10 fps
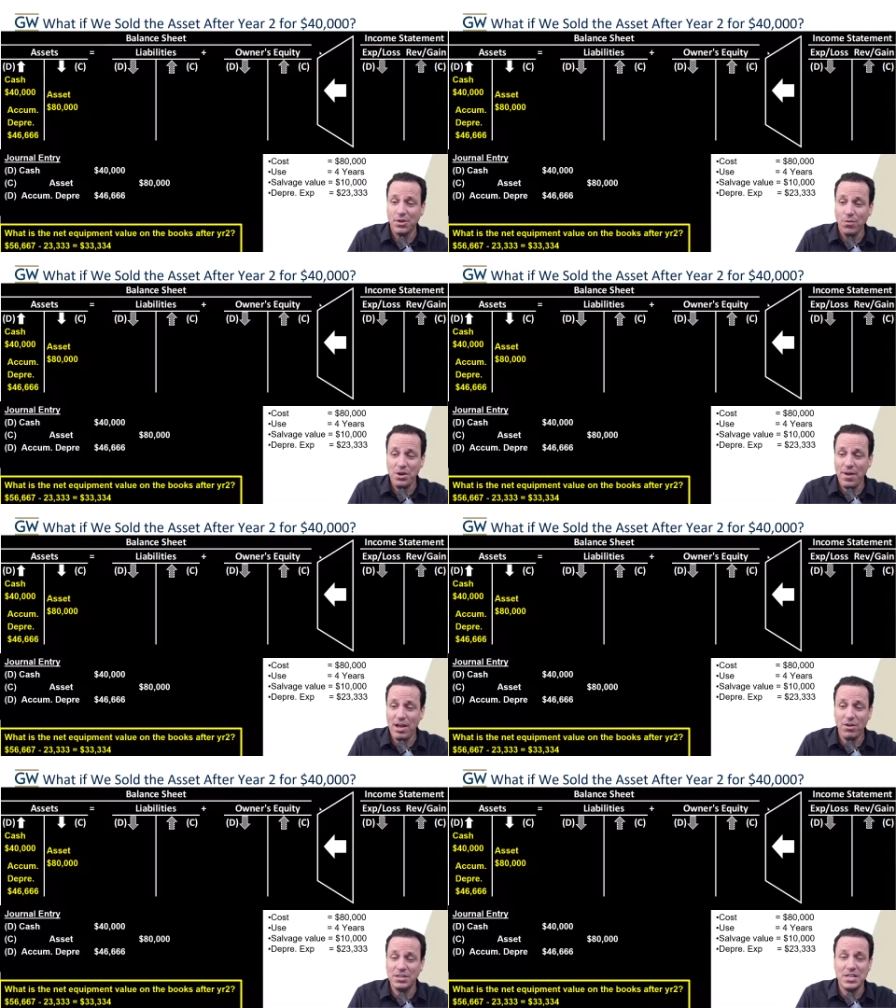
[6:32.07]
We don't
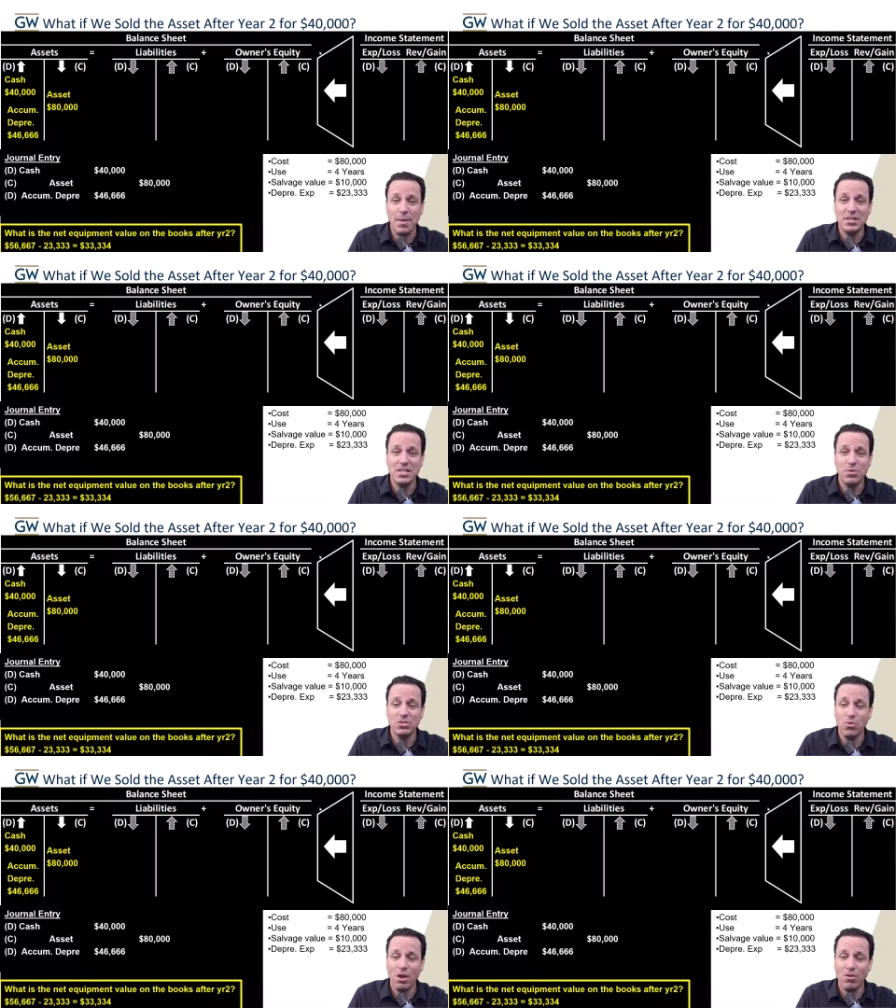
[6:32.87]
have our debits equal
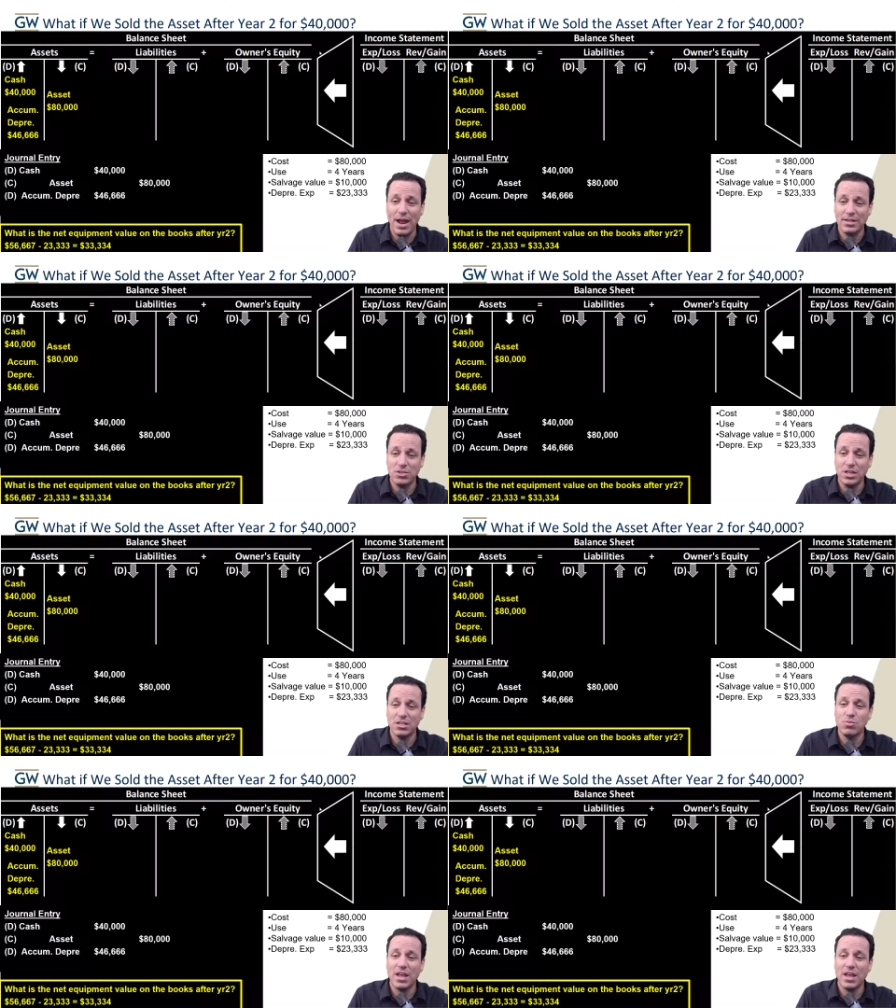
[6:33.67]
to our credits. Look at this.